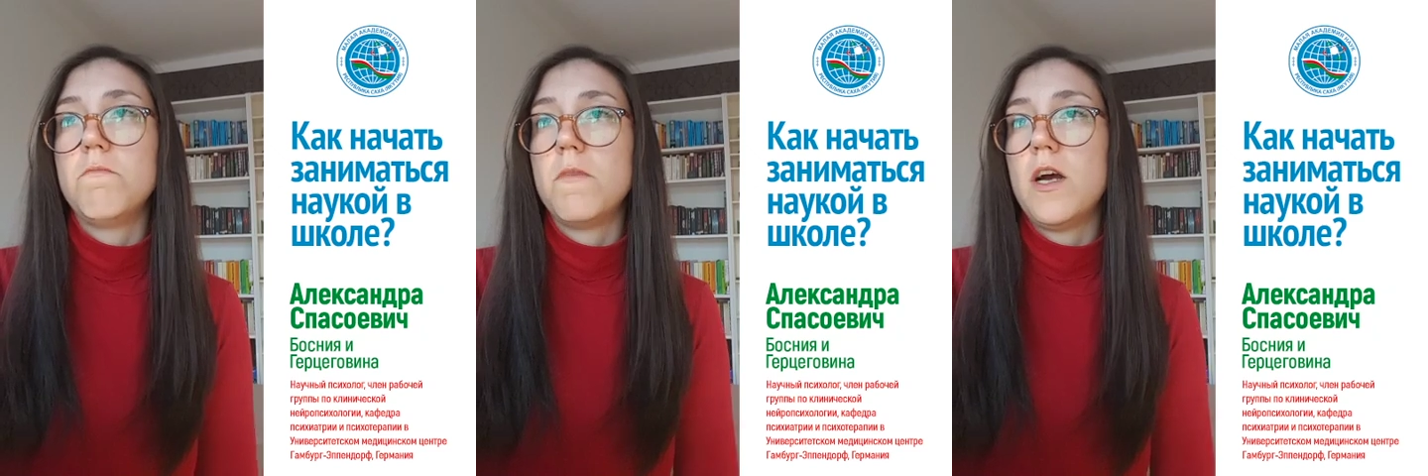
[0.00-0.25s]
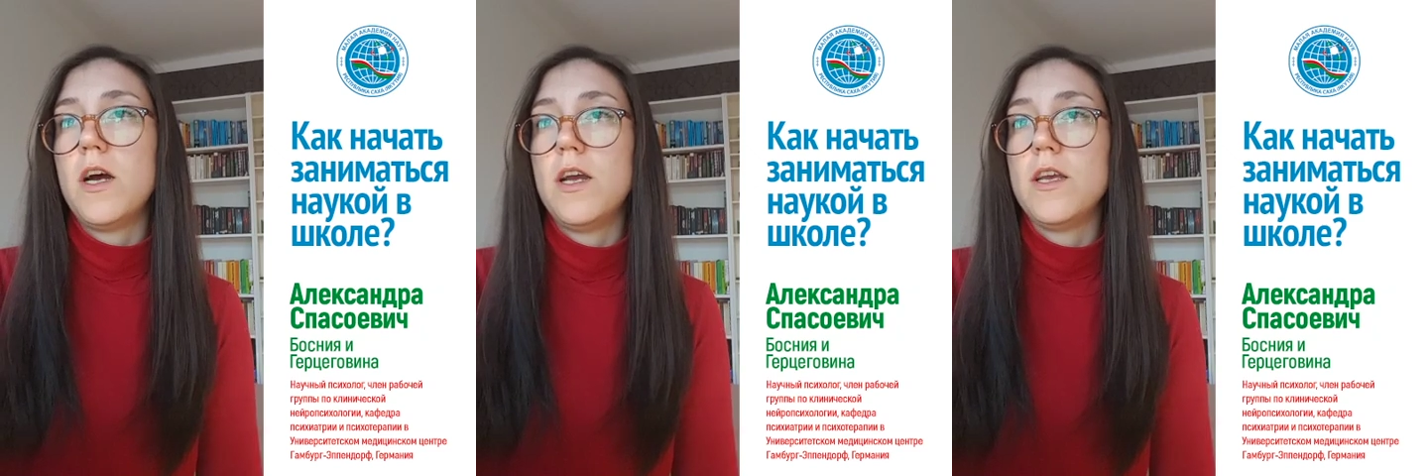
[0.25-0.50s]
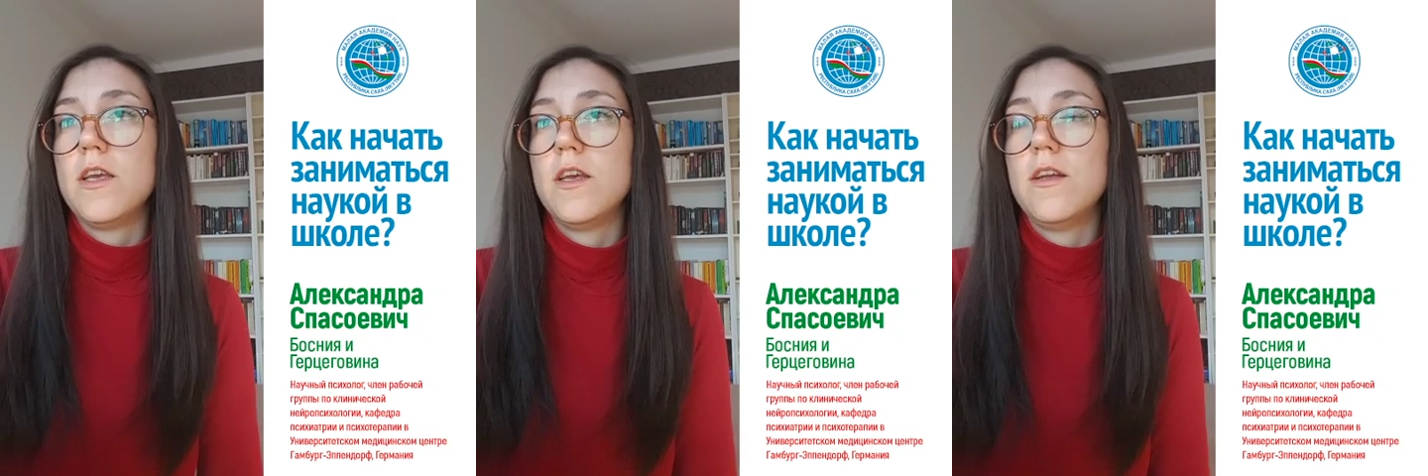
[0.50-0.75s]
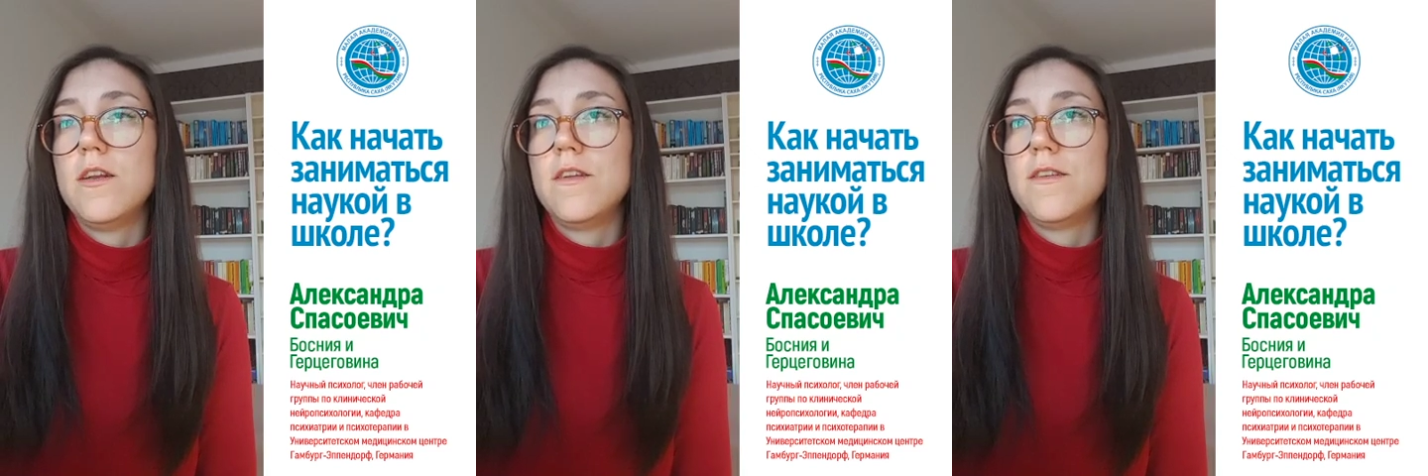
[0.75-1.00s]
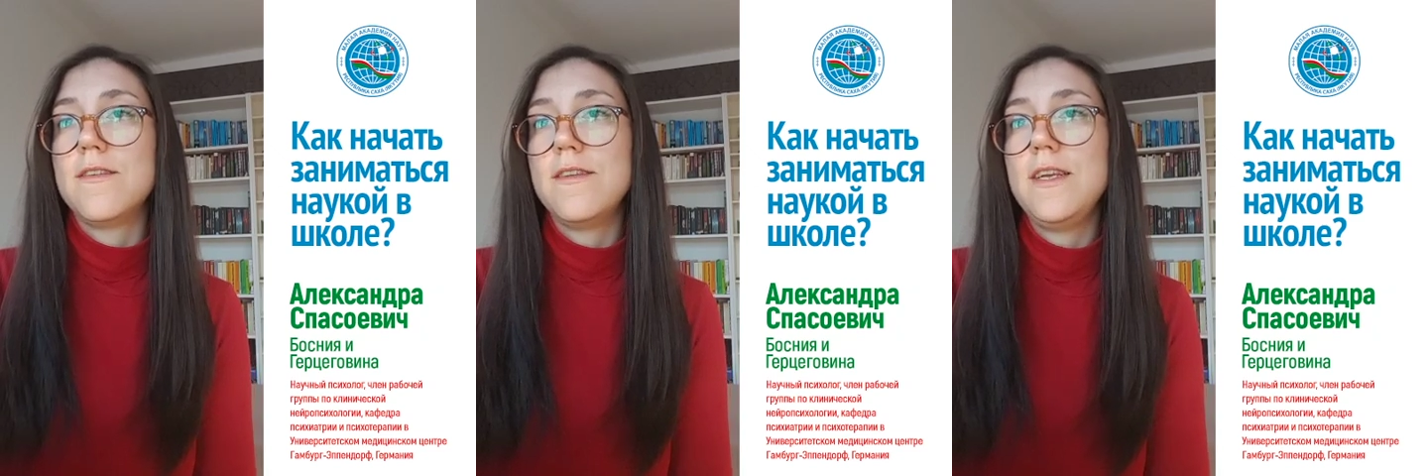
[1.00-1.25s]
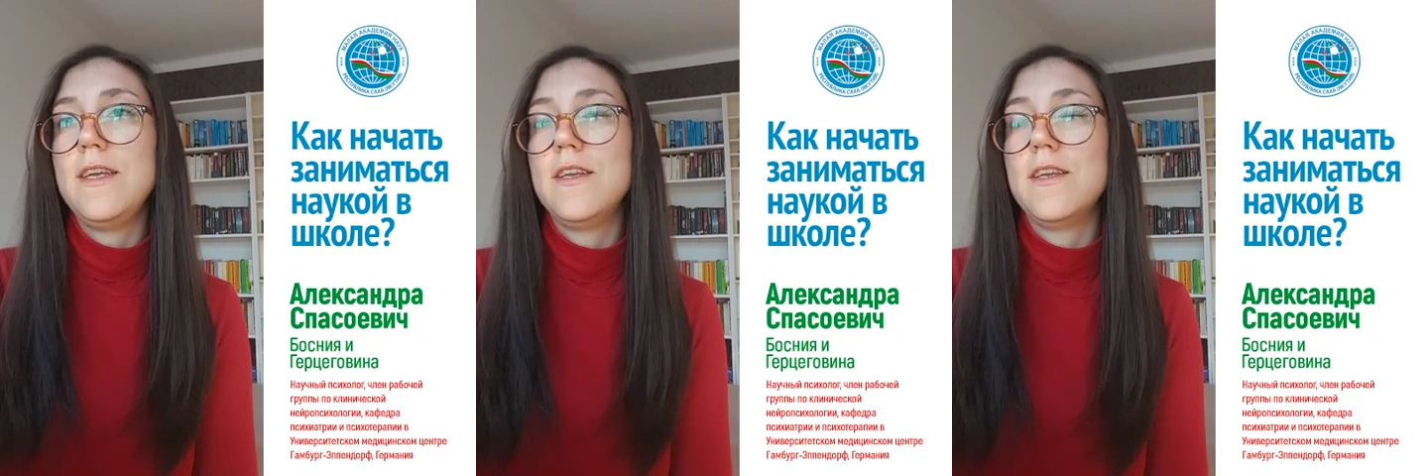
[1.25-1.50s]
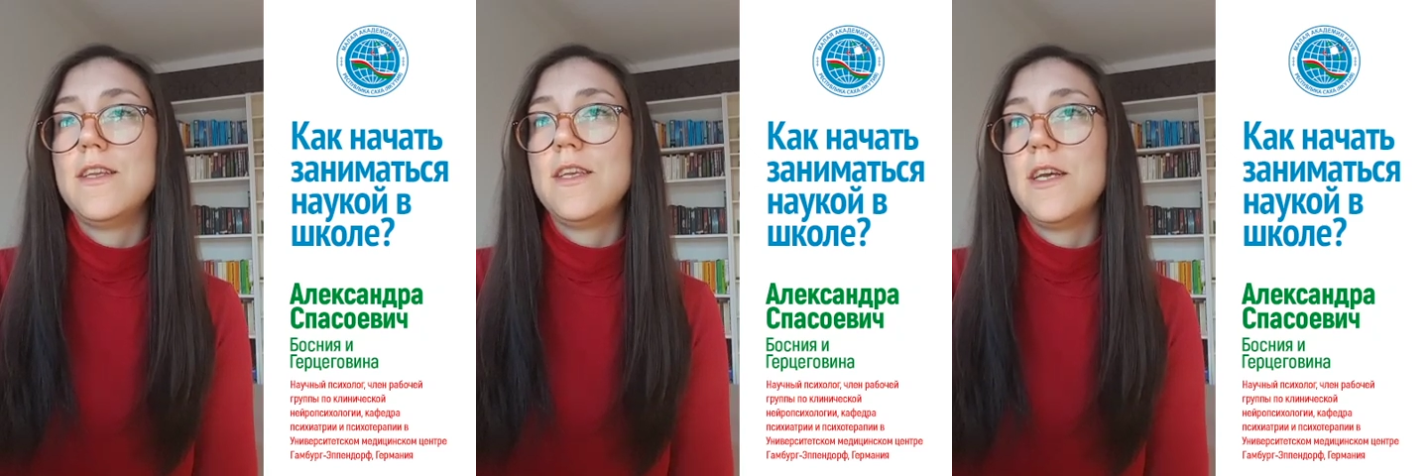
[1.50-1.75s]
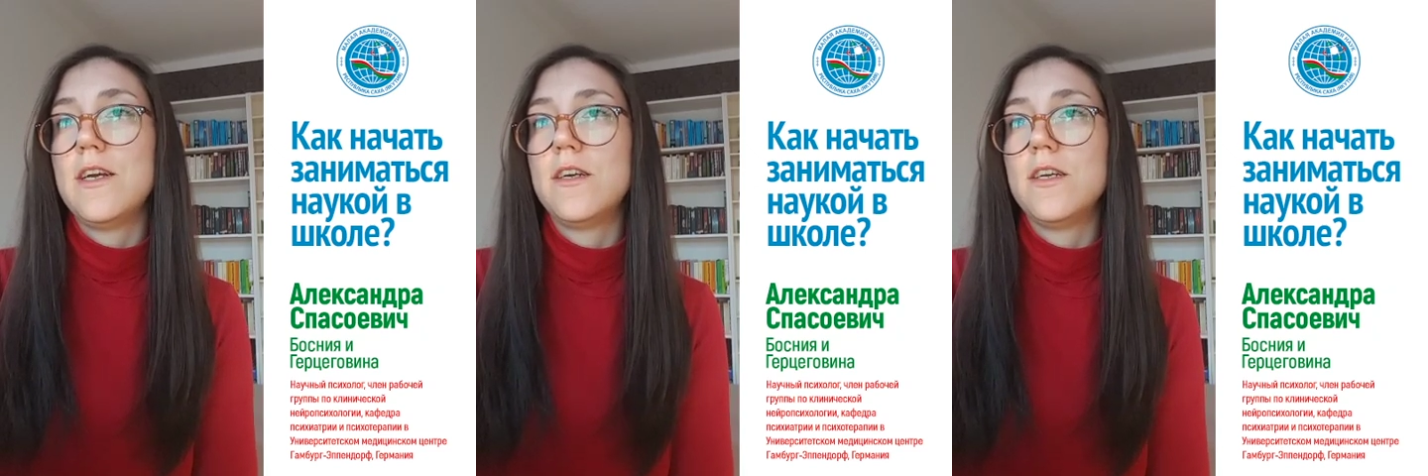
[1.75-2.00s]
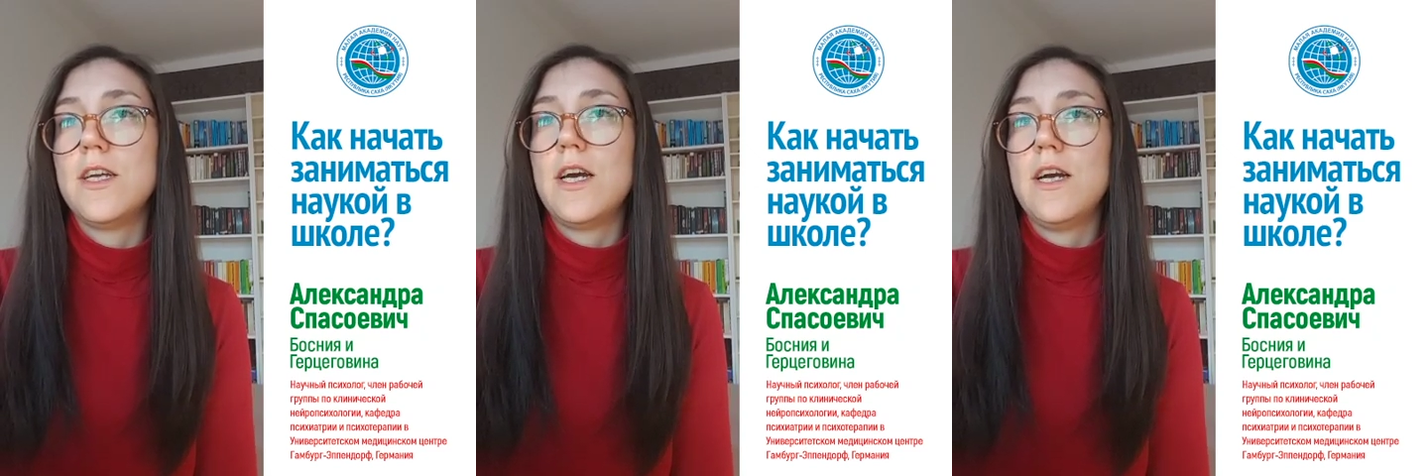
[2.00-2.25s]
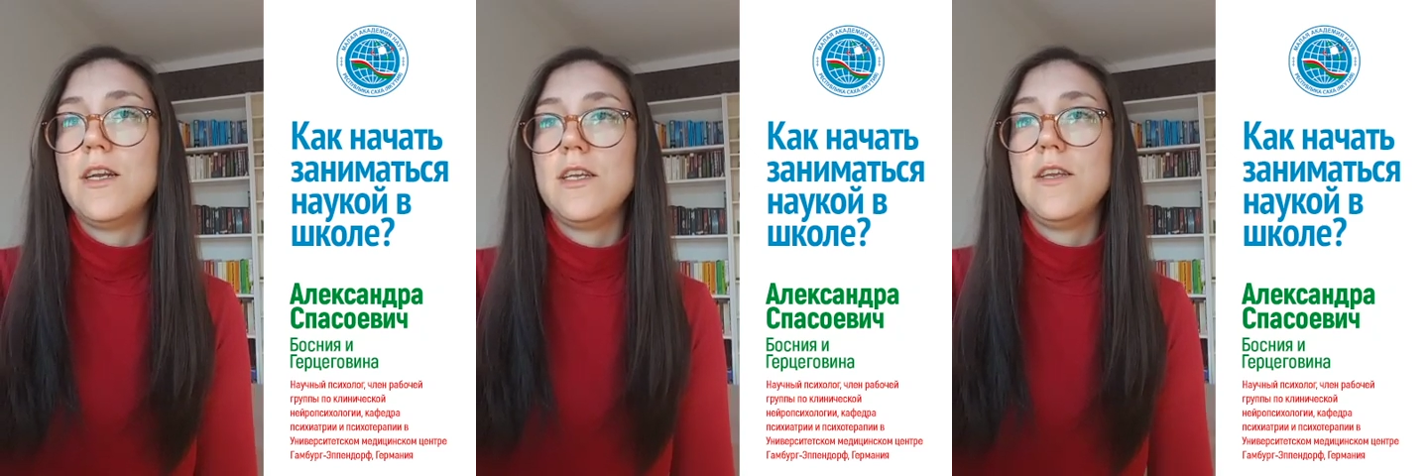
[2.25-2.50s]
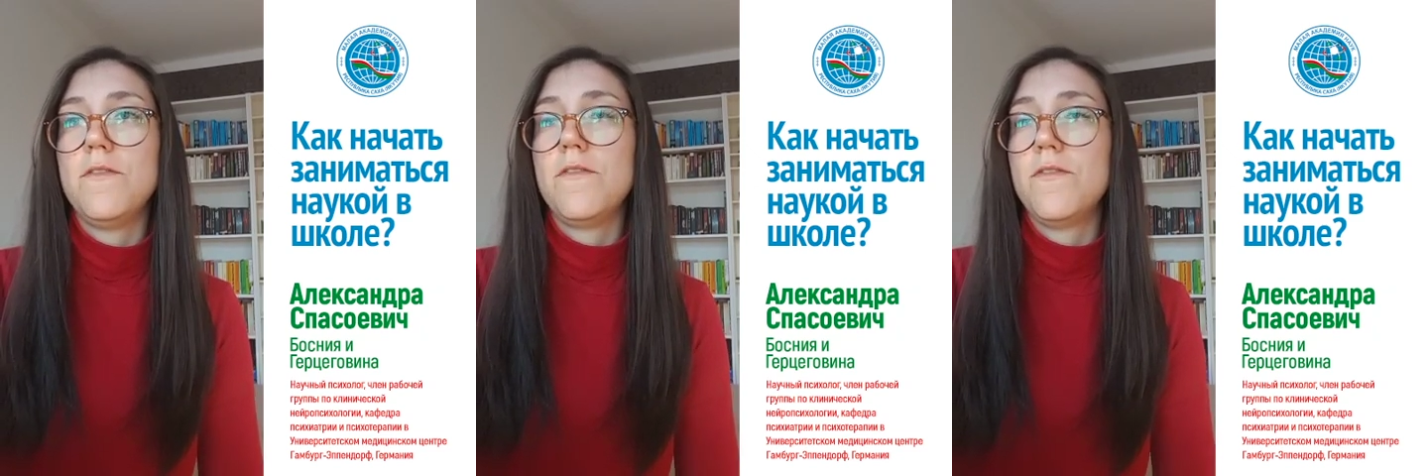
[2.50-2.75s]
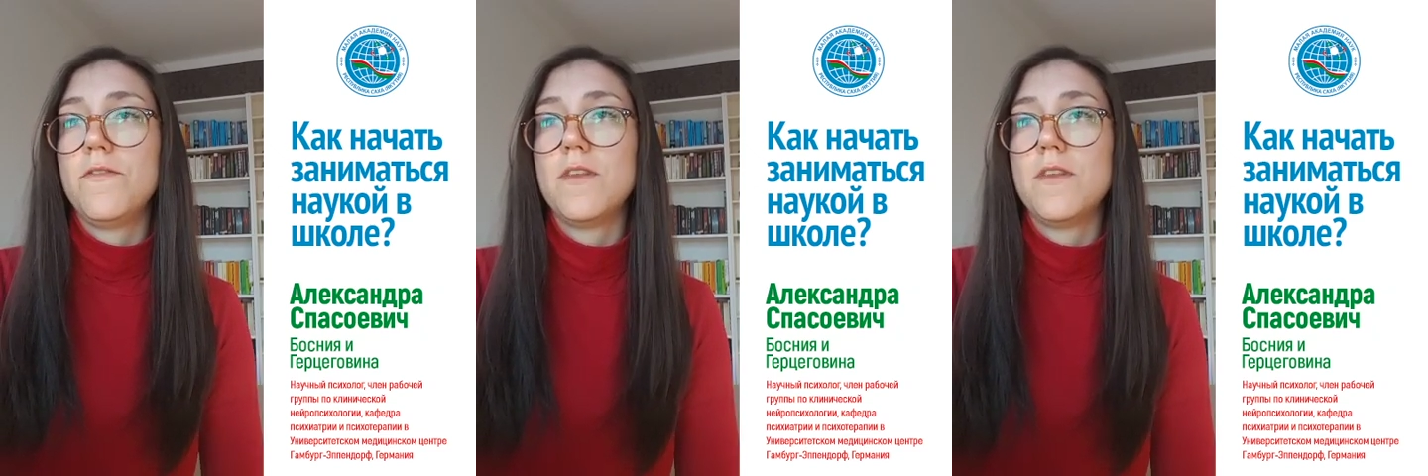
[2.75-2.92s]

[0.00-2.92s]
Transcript: I can see that they are done if